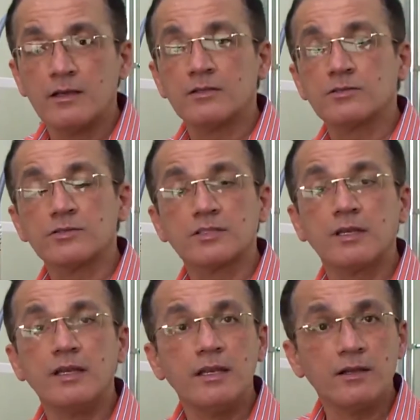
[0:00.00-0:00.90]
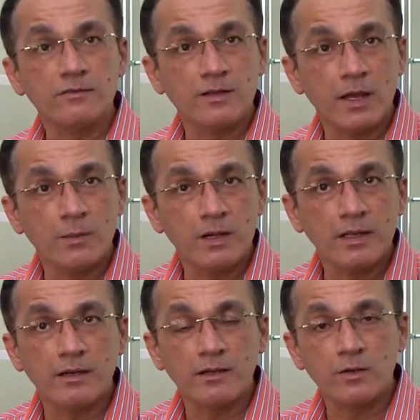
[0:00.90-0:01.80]
So screening of
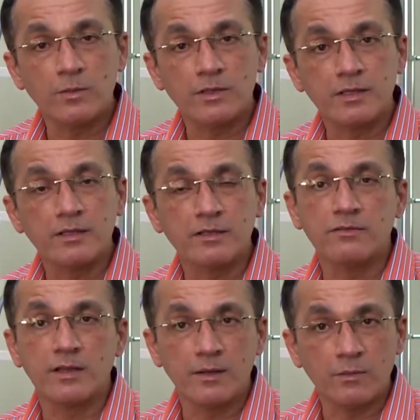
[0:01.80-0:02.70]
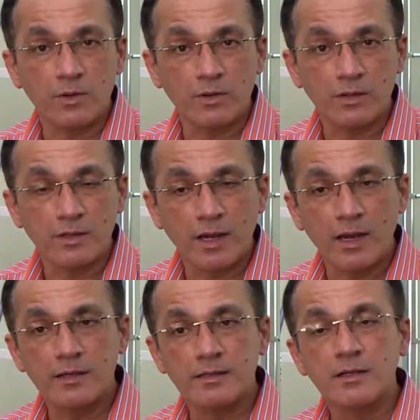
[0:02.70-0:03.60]
diabetic retinopathy is very important,
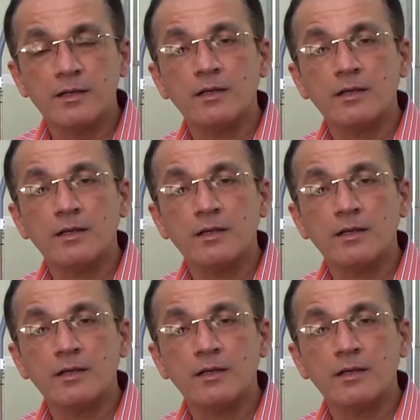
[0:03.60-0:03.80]
and